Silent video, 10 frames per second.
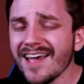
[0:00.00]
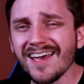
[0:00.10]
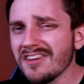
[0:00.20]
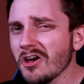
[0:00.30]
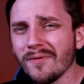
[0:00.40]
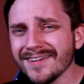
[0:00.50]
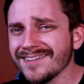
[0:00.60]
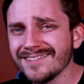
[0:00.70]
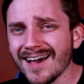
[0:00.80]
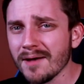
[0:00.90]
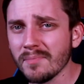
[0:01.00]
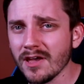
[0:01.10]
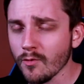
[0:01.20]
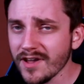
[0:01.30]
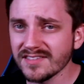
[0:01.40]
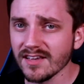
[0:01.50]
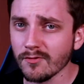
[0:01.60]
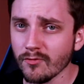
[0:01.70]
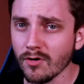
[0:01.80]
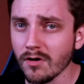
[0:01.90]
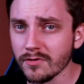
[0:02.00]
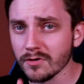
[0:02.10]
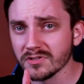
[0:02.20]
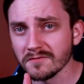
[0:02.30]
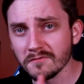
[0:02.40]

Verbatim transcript: And no, I did not pay retail for all those.